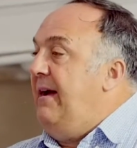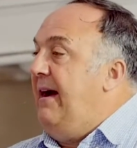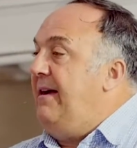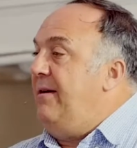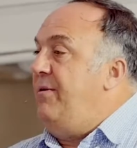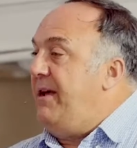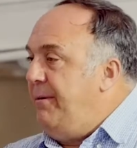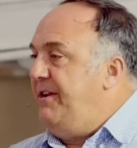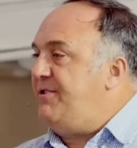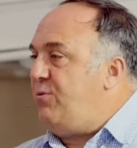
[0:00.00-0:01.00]
When we think
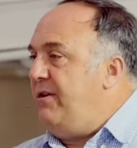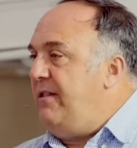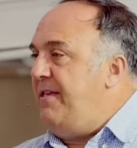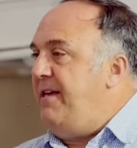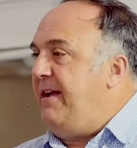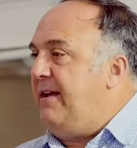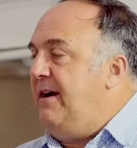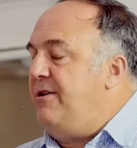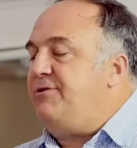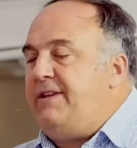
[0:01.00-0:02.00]
about Israel, I think
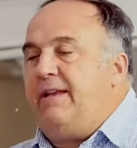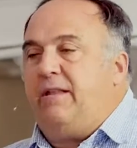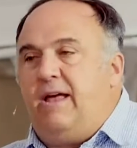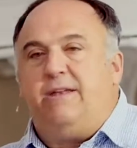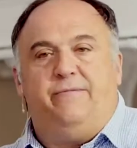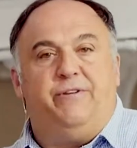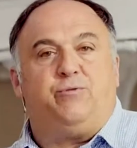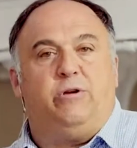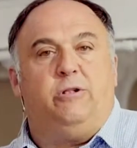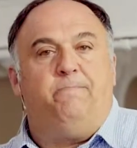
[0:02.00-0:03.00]
understanding the land of
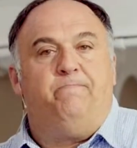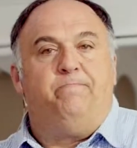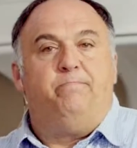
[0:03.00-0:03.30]
Israel,